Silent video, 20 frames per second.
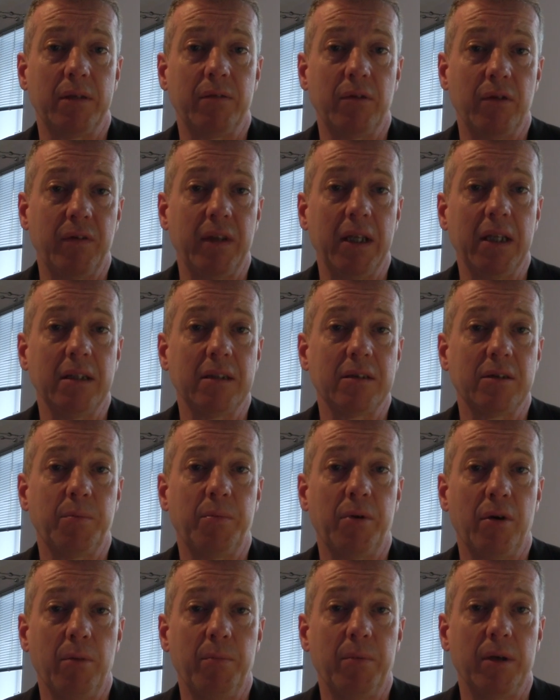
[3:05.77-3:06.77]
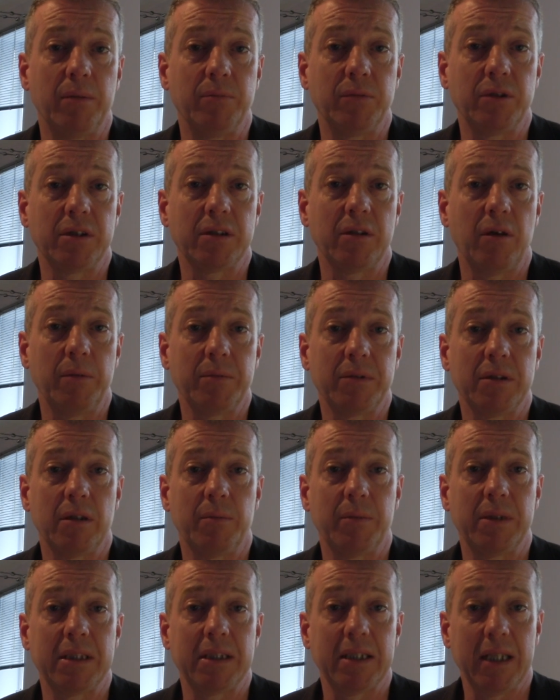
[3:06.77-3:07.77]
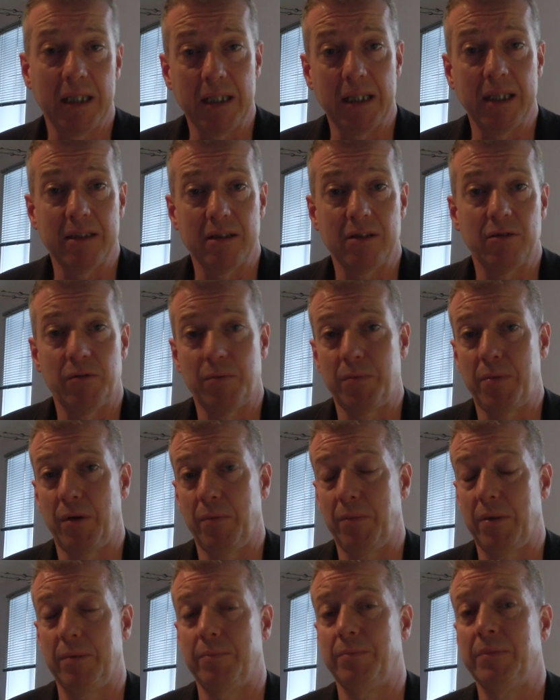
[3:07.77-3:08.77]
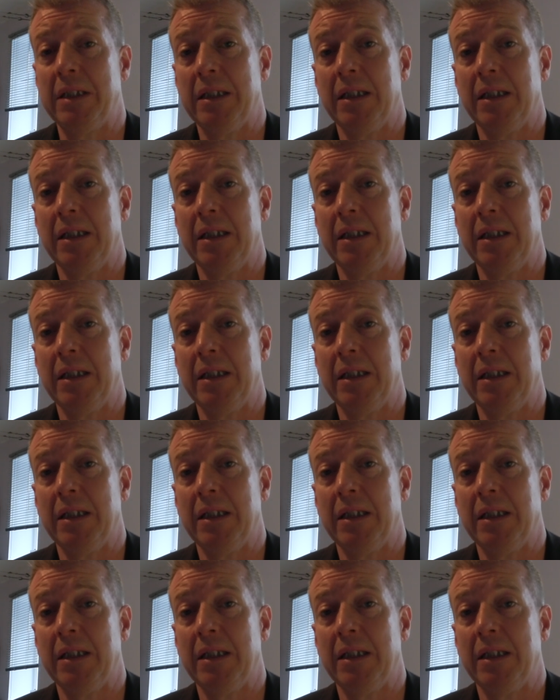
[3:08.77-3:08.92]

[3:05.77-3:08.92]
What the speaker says: If you think there's a problem, just go up to them and say, is there a problem?